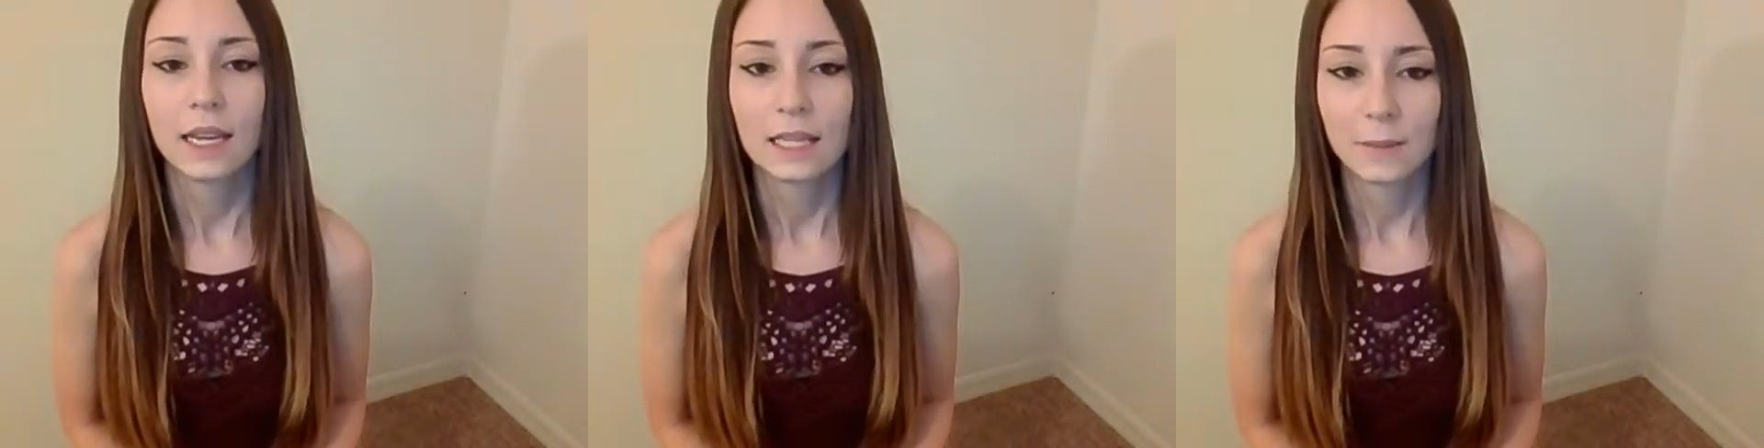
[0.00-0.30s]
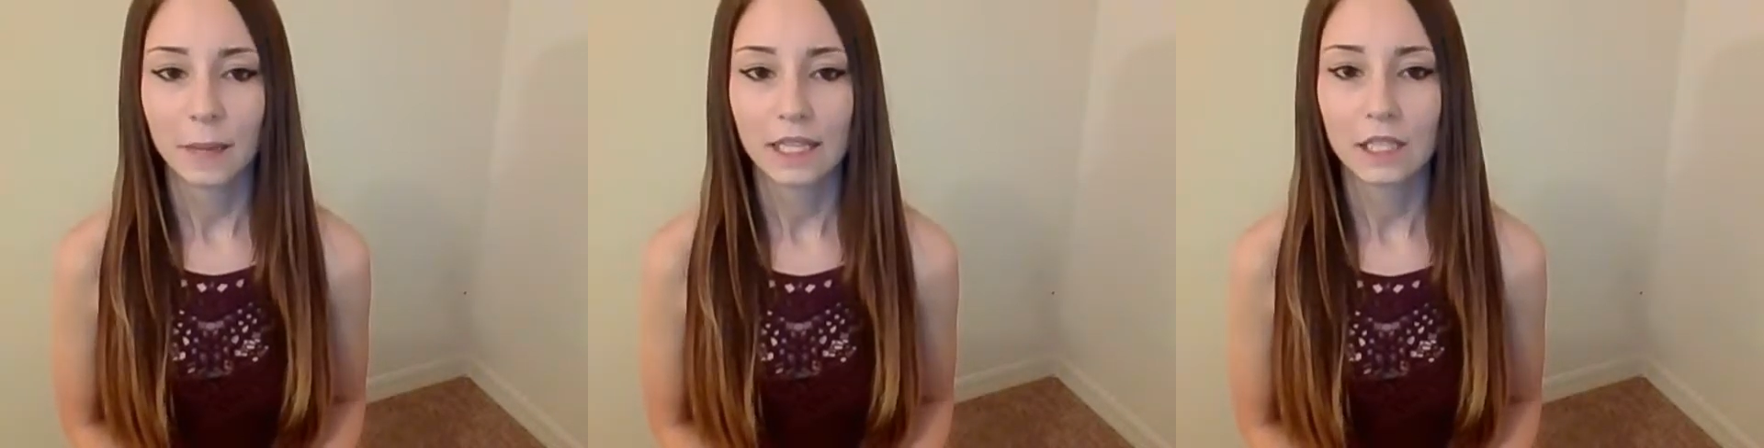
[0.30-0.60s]

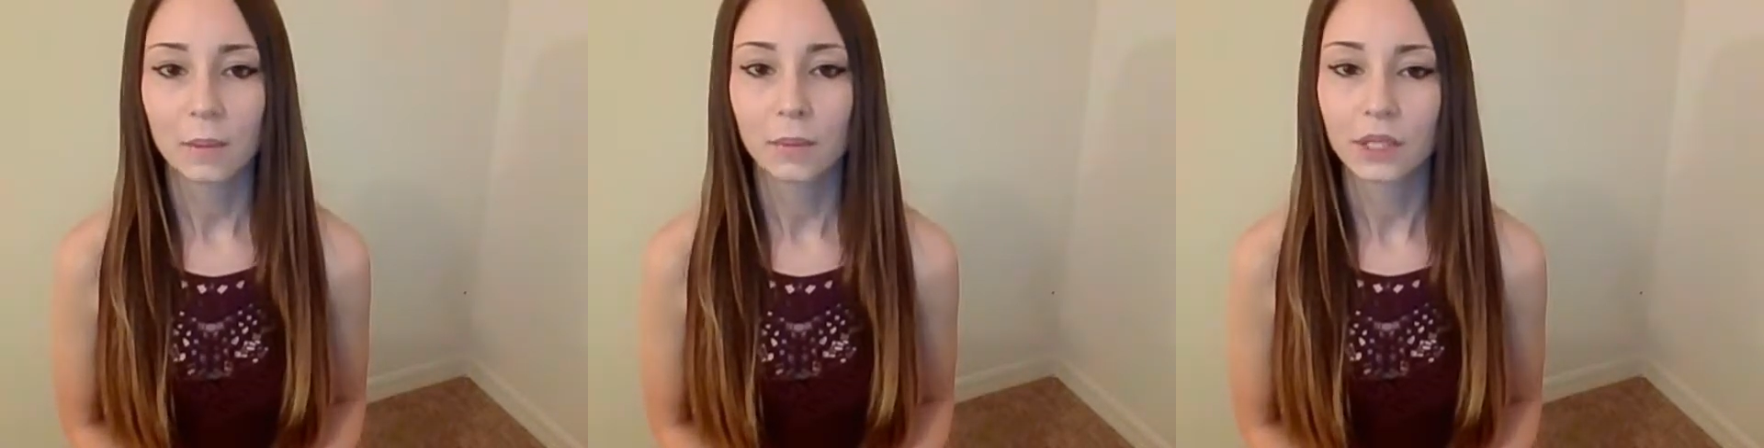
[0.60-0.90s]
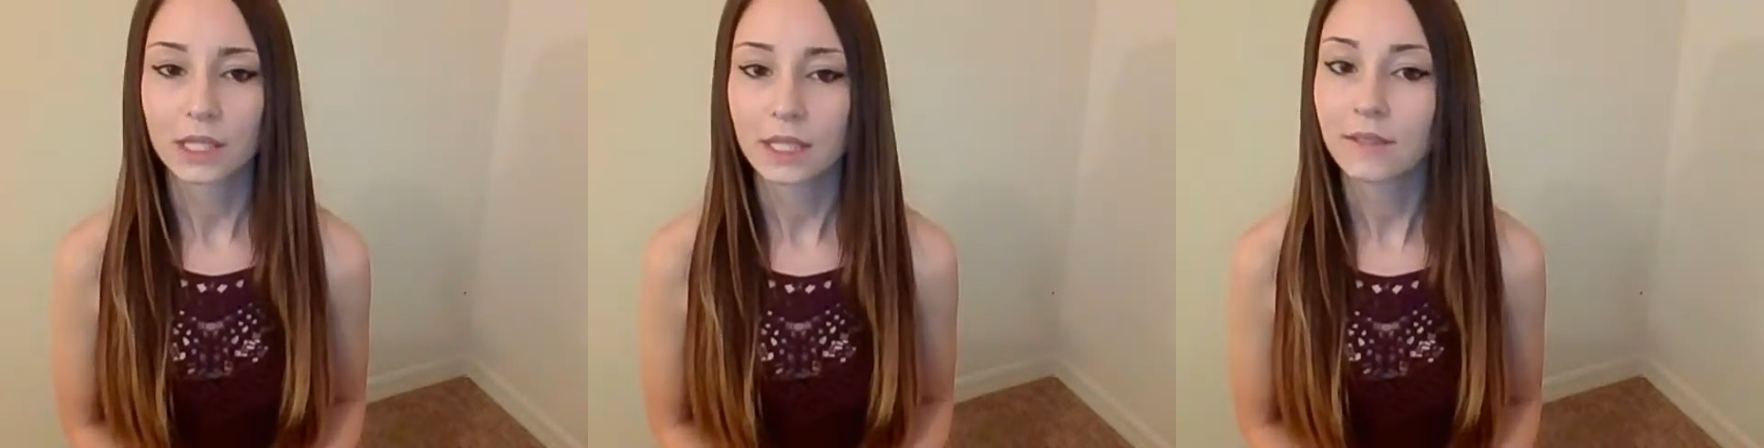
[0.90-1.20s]
is based on
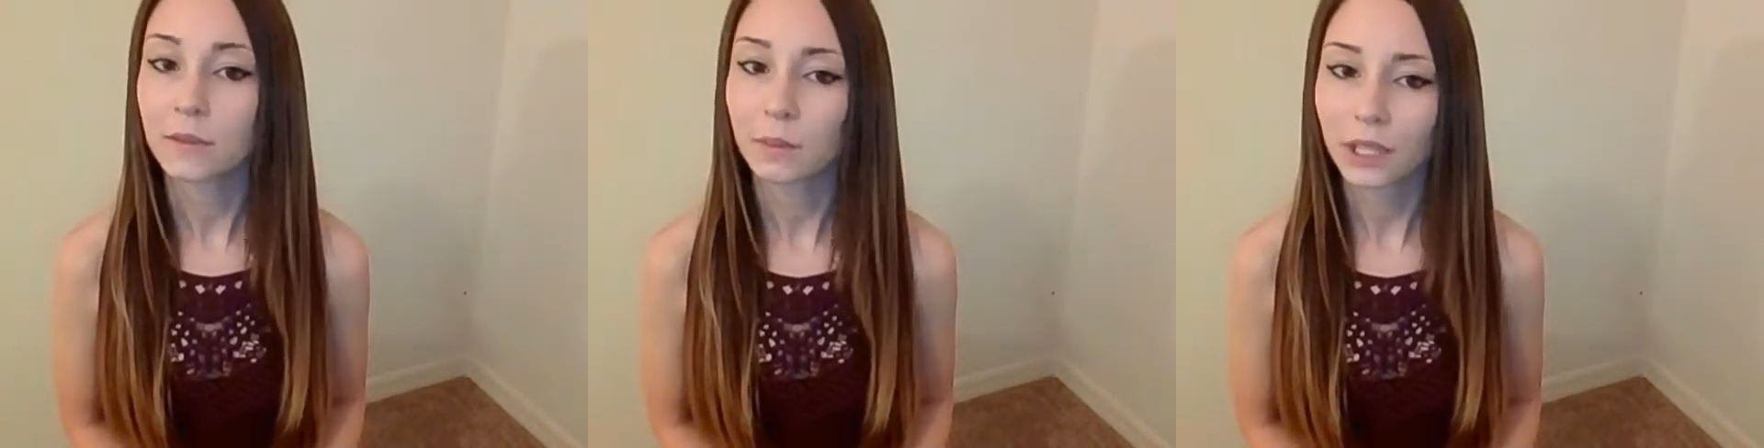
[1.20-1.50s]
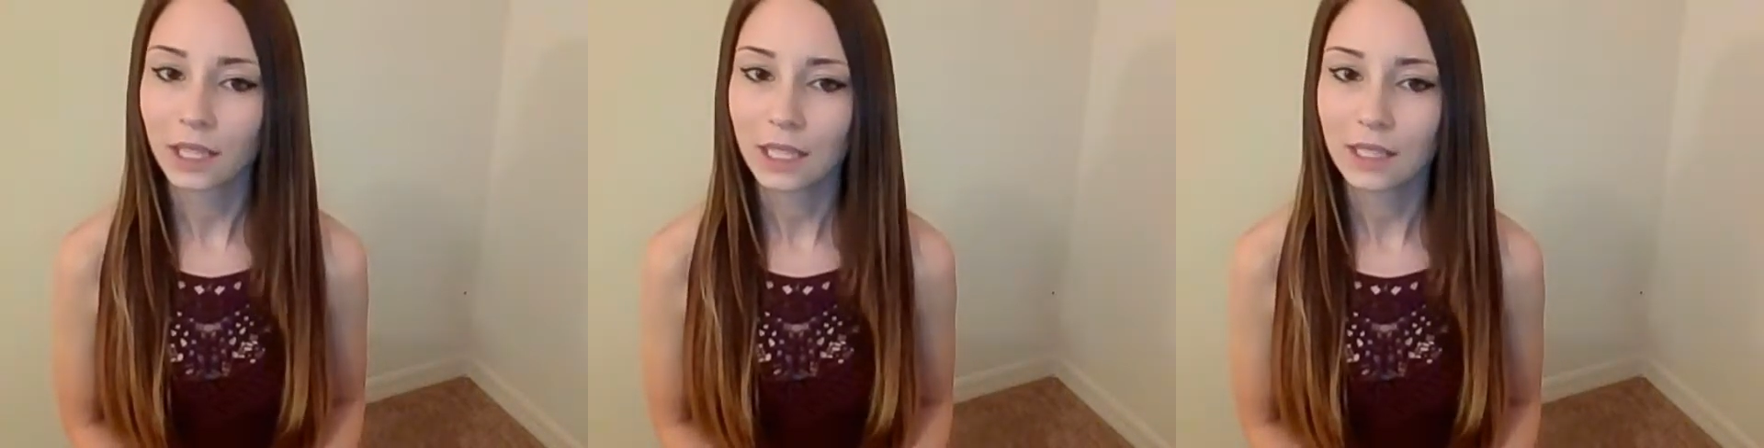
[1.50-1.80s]
perceived
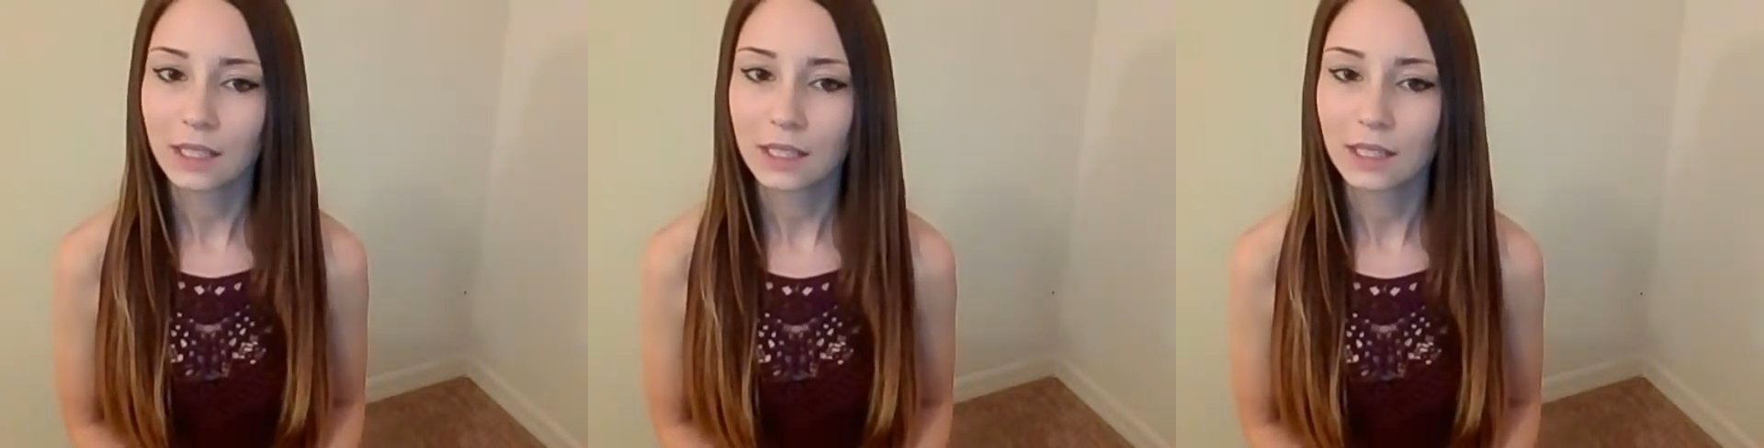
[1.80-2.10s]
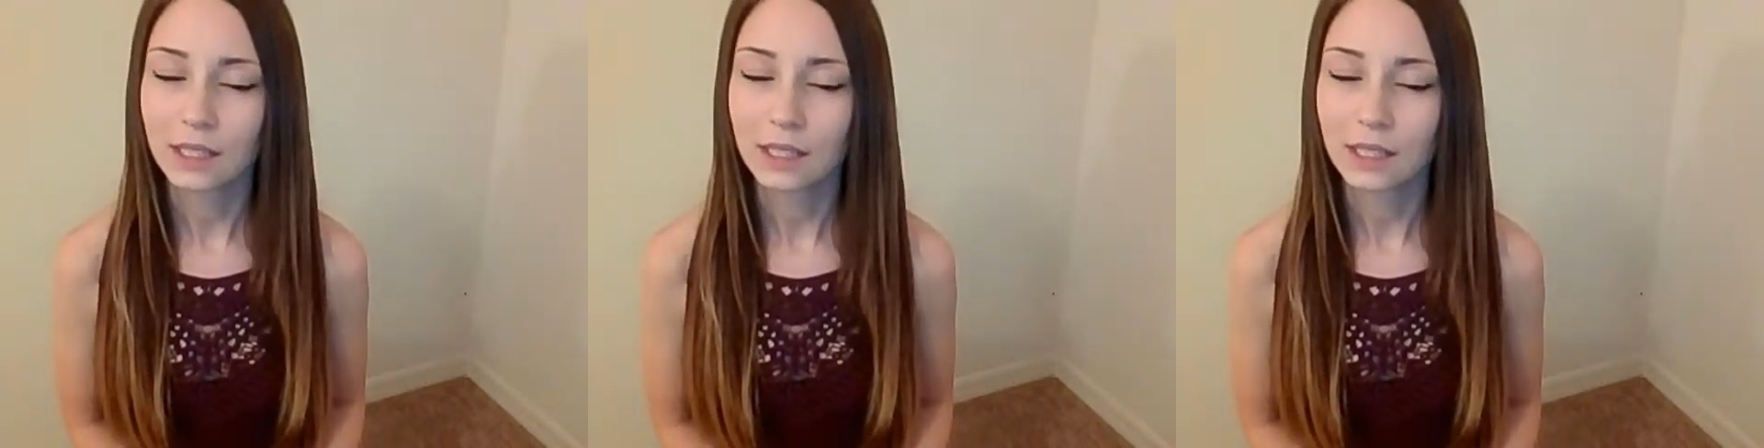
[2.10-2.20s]
brilliance.